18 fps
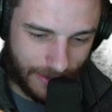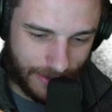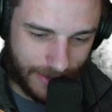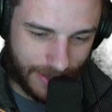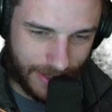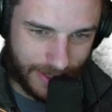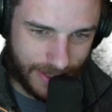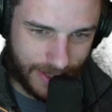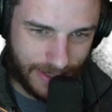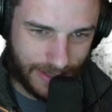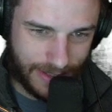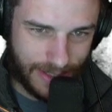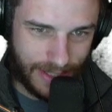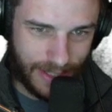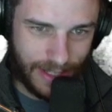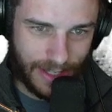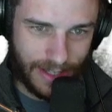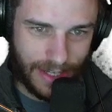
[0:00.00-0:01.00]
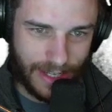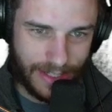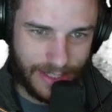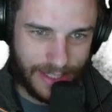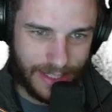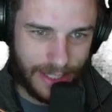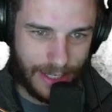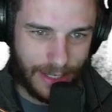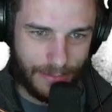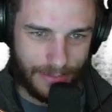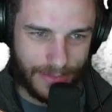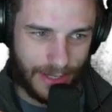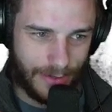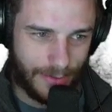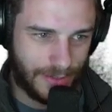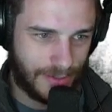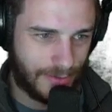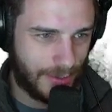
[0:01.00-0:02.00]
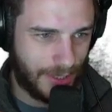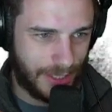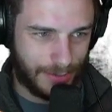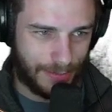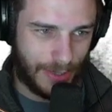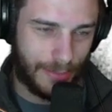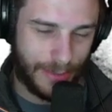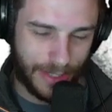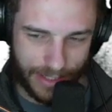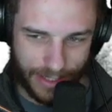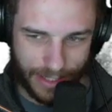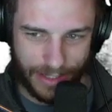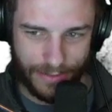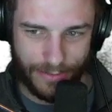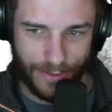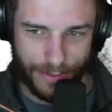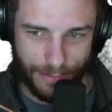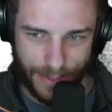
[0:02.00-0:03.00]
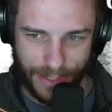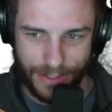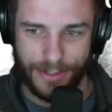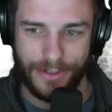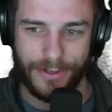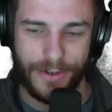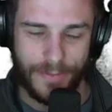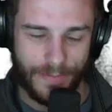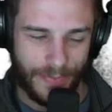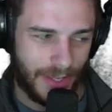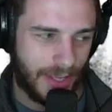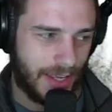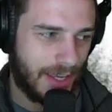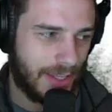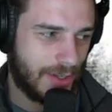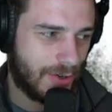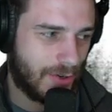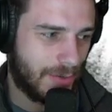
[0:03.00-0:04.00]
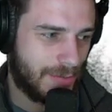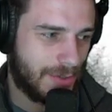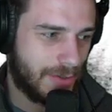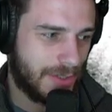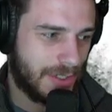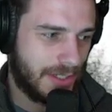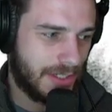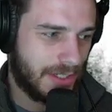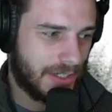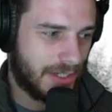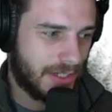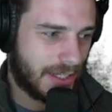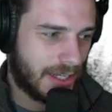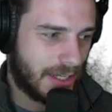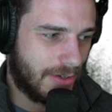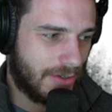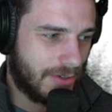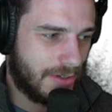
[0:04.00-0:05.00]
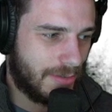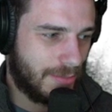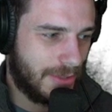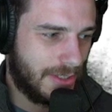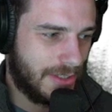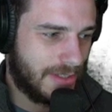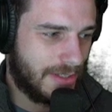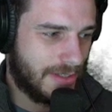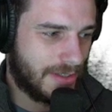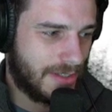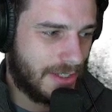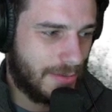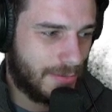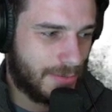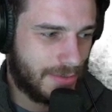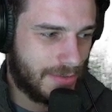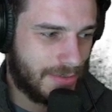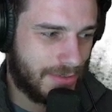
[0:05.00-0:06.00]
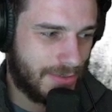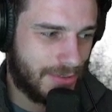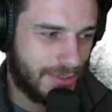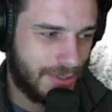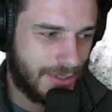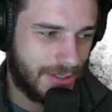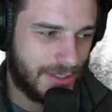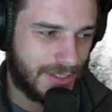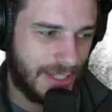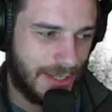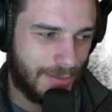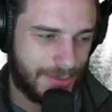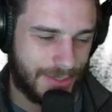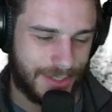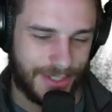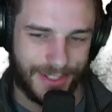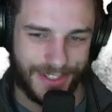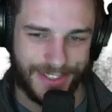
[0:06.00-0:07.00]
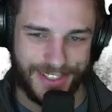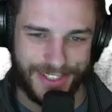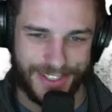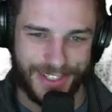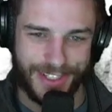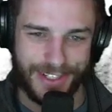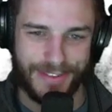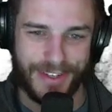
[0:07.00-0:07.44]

this is a DM that was released publicly with Peter and the crypto deleted account. Please steal Samsung's Geo.